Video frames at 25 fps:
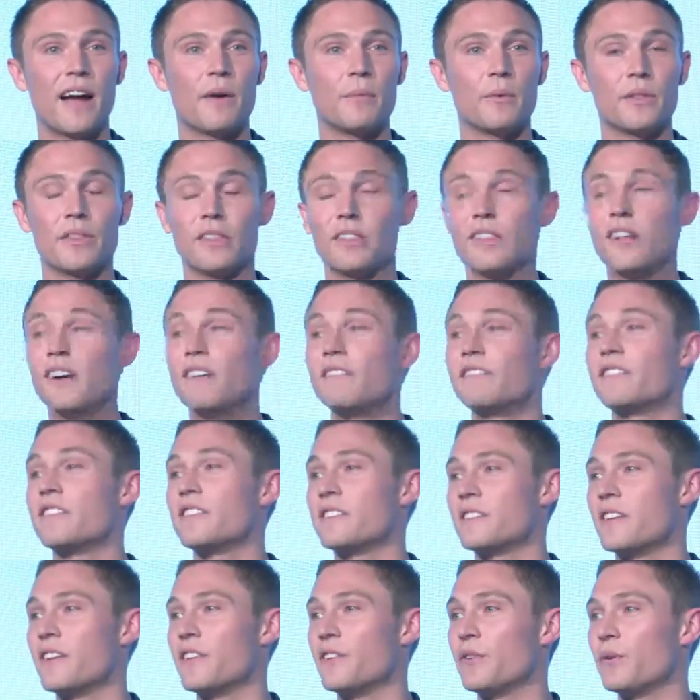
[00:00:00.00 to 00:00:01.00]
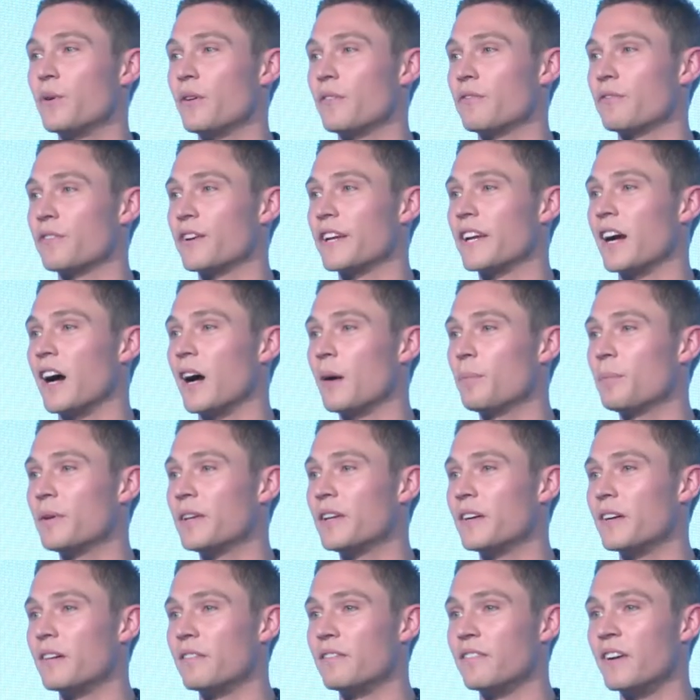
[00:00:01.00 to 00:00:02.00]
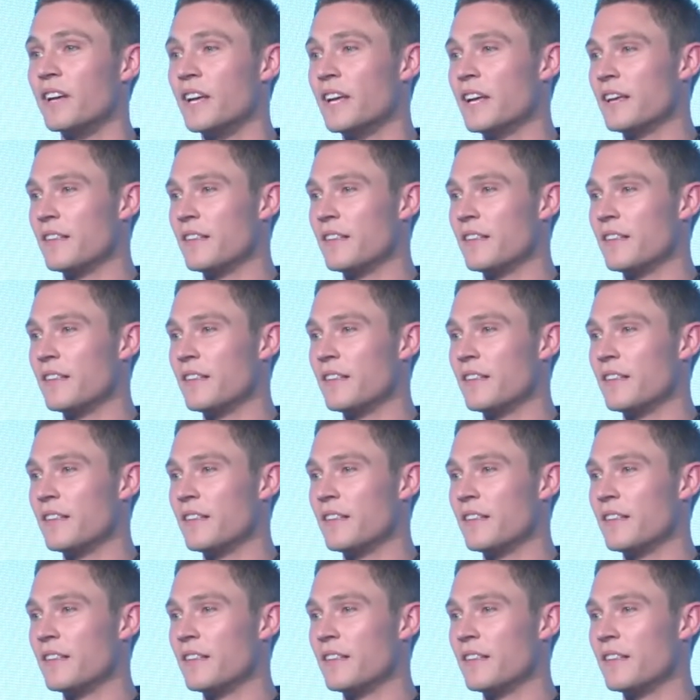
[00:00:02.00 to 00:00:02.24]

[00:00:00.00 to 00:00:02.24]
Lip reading: I would love to send you a free copy of